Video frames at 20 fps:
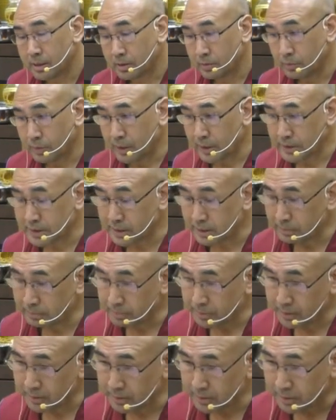For
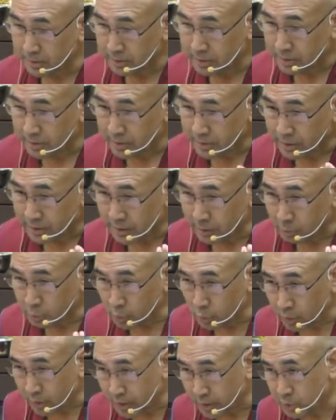example, if
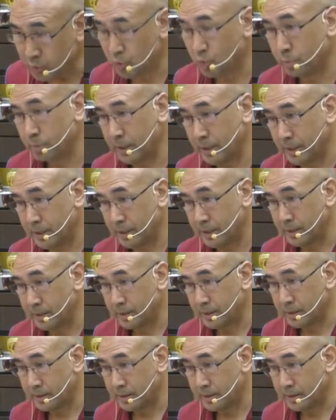you are human,